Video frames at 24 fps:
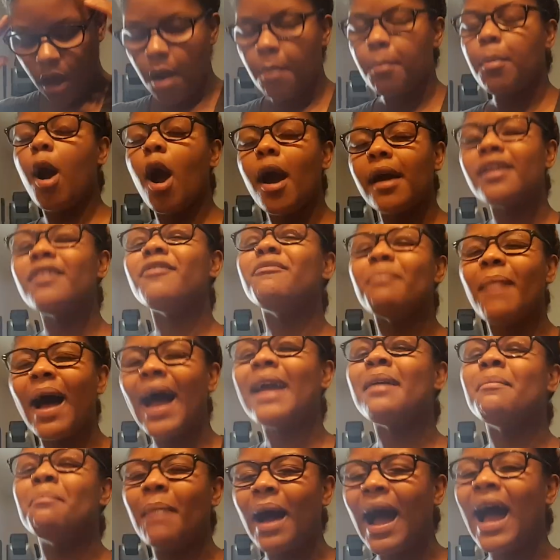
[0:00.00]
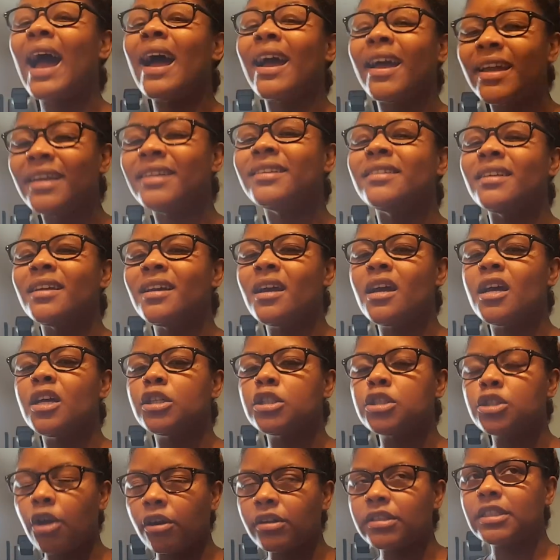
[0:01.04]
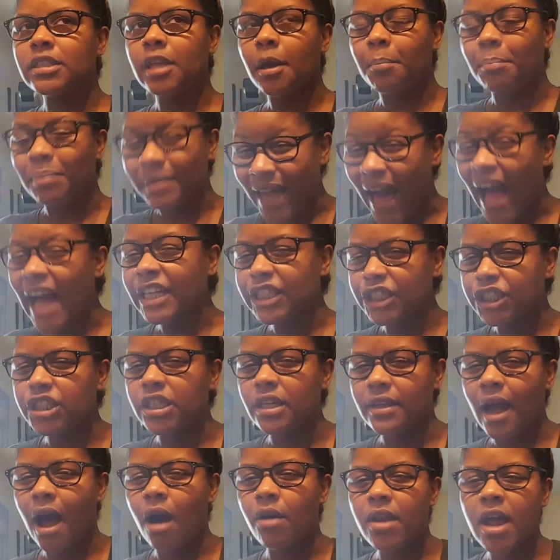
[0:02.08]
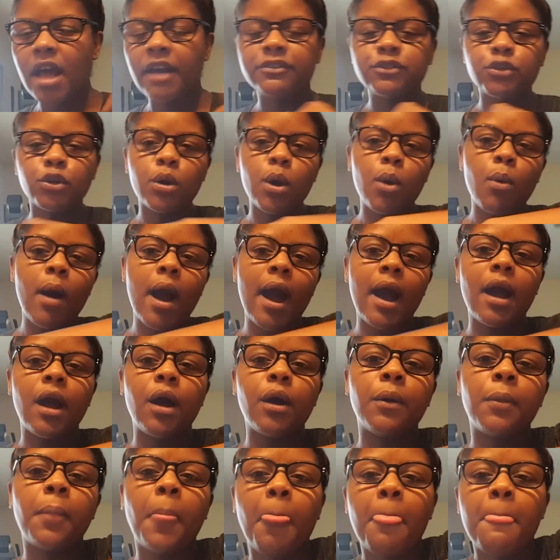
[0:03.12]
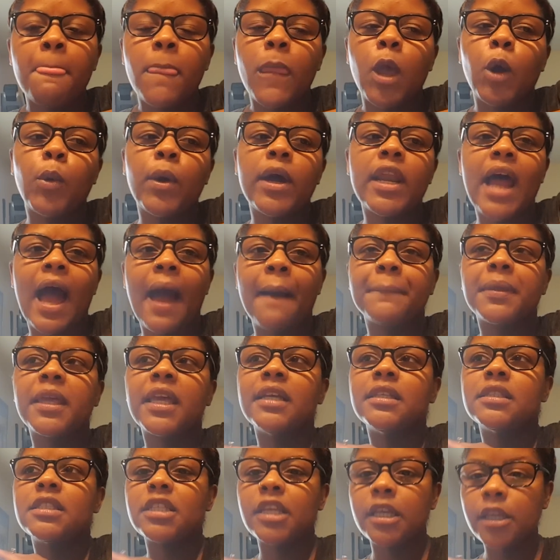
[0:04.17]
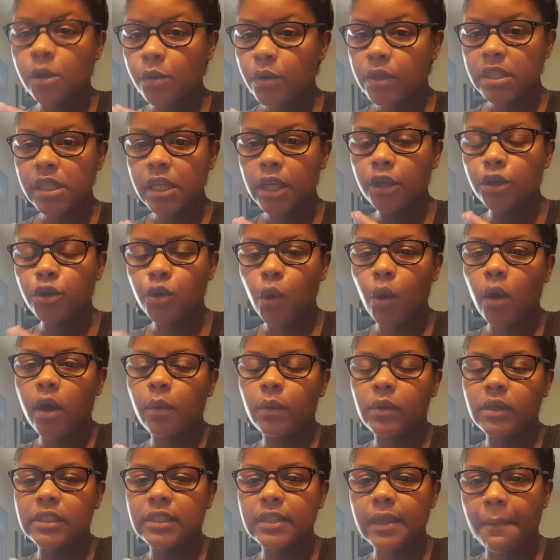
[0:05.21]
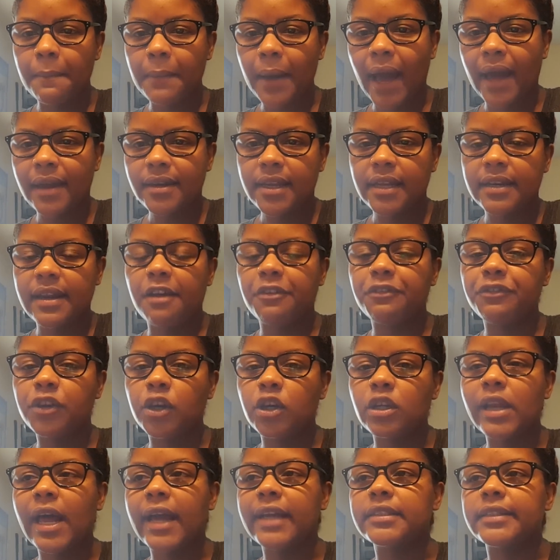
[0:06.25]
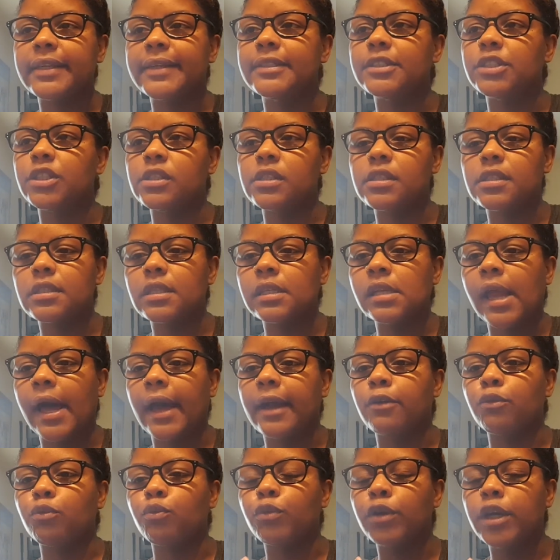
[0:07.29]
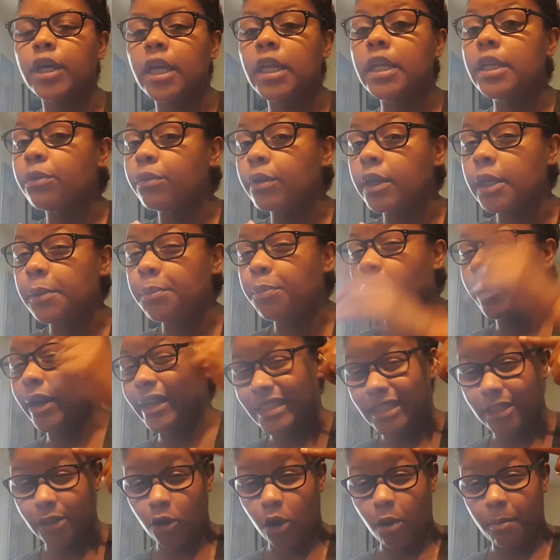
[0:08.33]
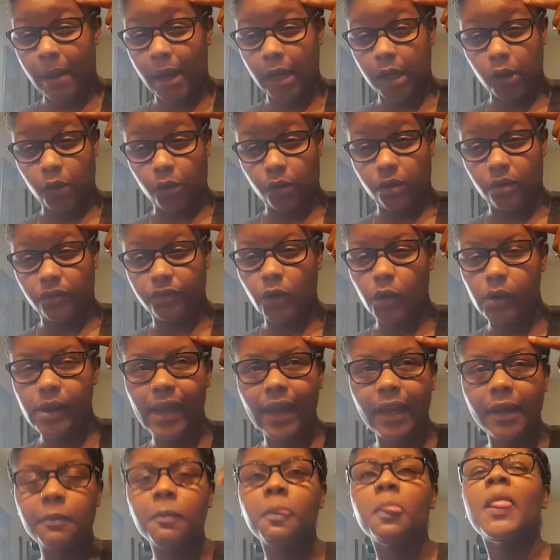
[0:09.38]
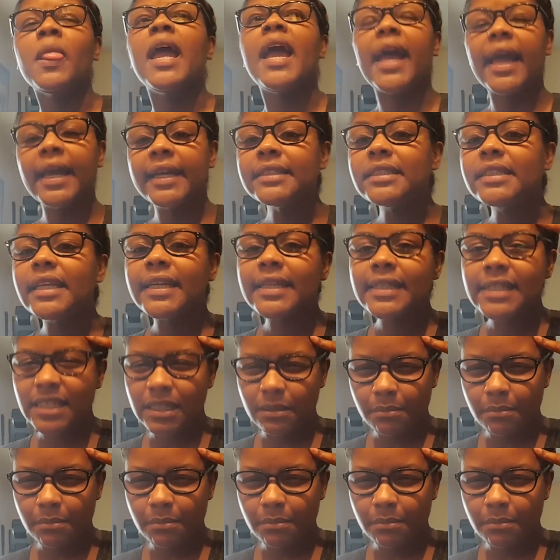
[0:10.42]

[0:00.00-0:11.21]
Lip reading: Part of my mind starts to block shit out after a while when I'm continuously annoyed with somebody and I feel like they just like really, really pressing on my nerve, okay? And D.